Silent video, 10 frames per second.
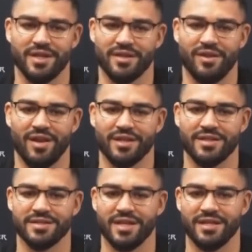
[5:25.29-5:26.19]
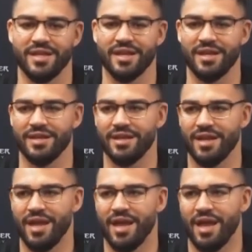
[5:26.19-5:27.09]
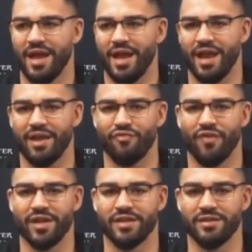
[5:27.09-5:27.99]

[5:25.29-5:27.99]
I don't like this idea. I like fight